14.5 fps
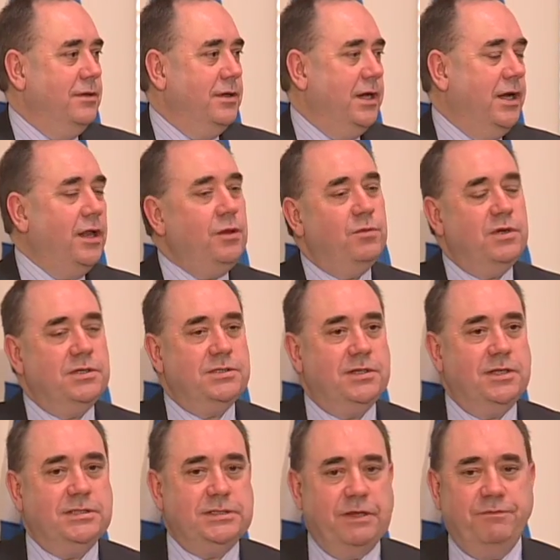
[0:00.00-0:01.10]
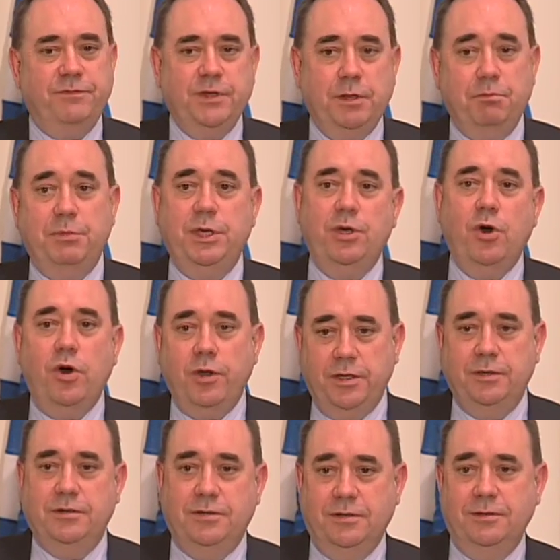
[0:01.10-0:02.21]
In other words, something
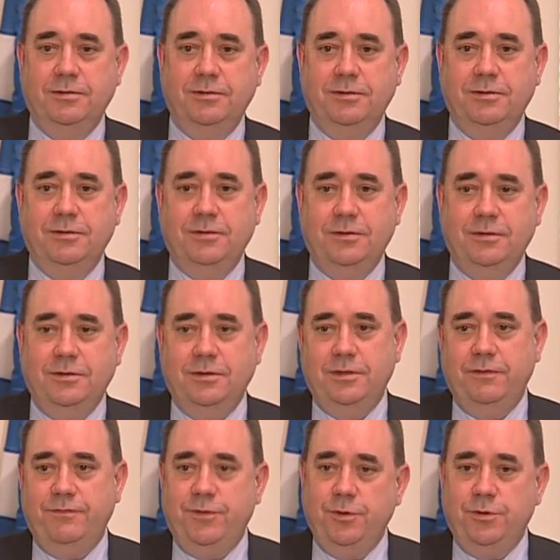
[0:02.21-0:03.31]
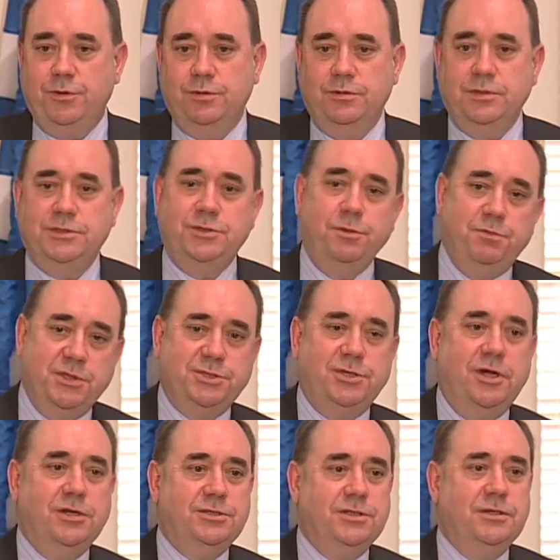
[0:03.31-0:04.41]
beyond the feudal
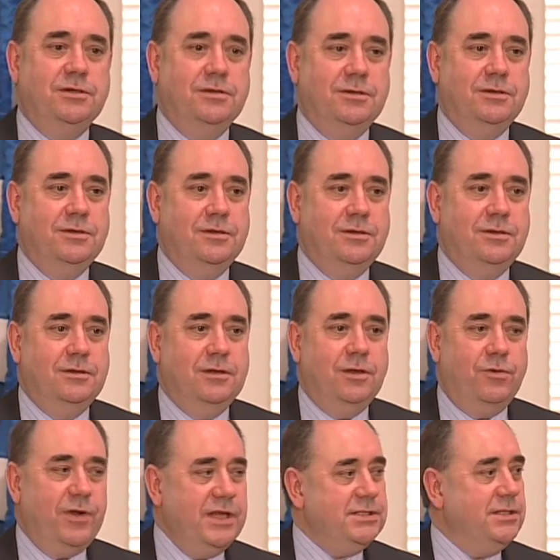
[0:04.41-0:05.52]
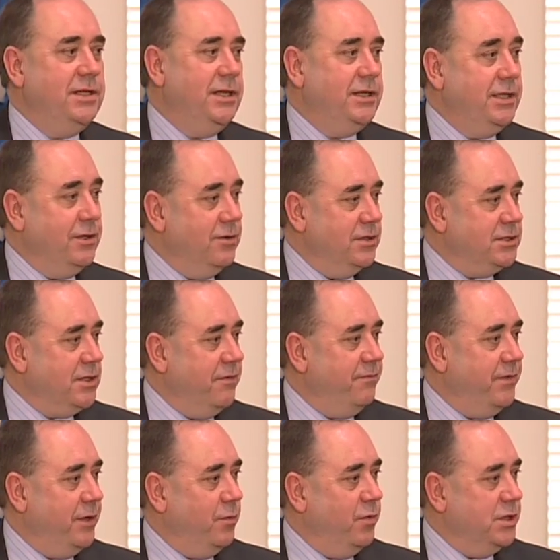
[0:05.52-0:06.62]
superstructure, resonating on
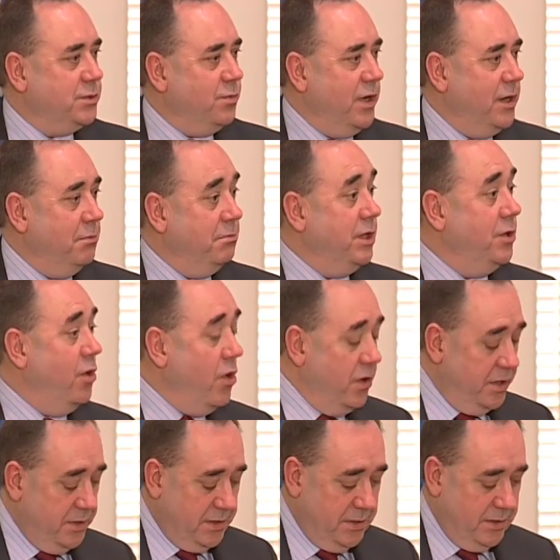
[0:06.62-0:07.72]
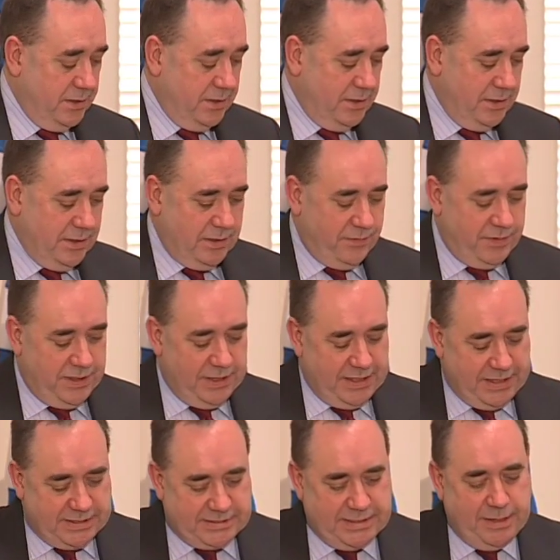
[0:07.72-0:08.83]
something which went beyond the
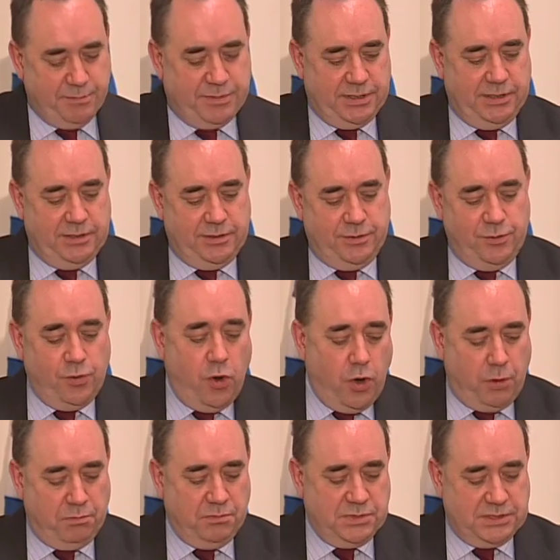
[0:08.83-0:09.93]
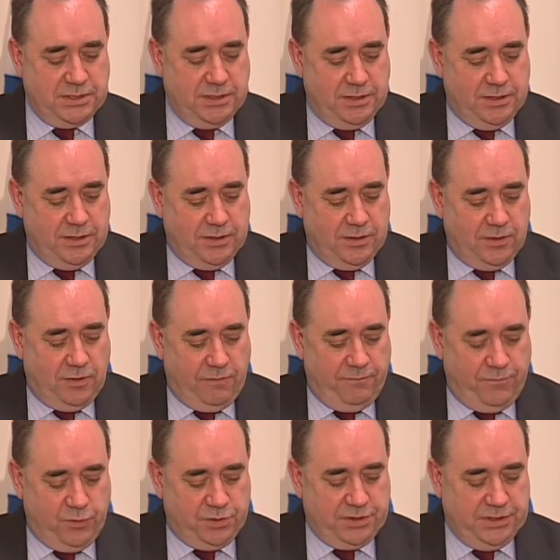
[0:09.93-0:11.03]
accepted norms of
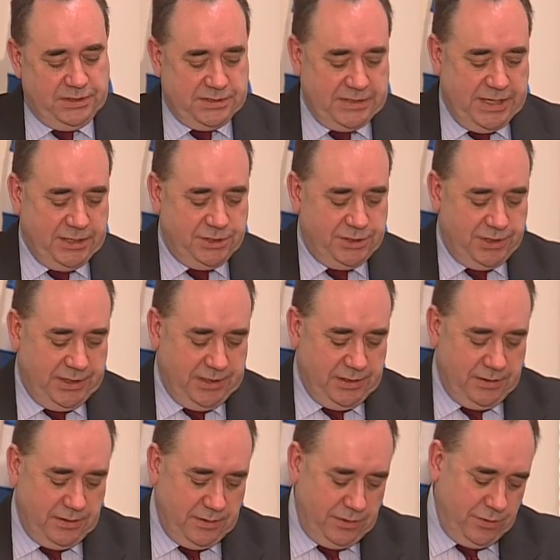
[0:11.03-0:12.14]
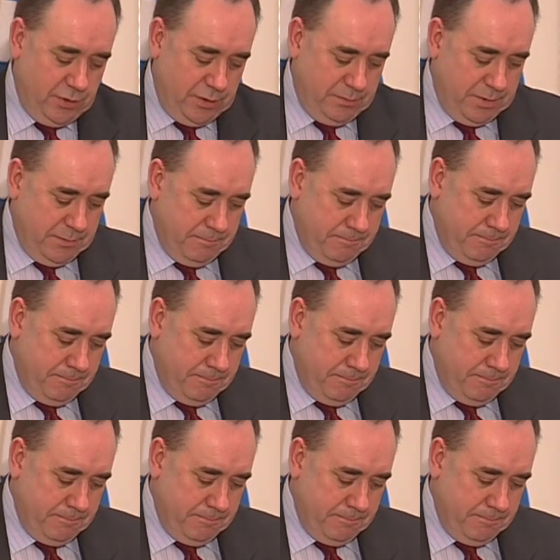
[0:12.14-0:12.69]
14th century Europe.